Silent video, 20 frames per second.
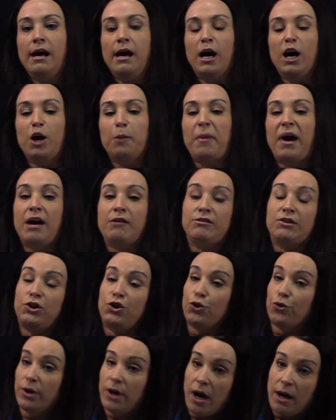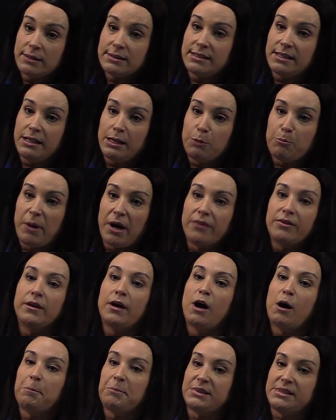having curiosity about the
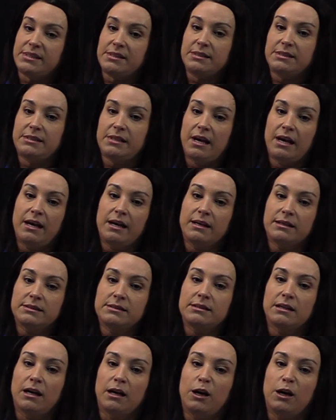opposite sex.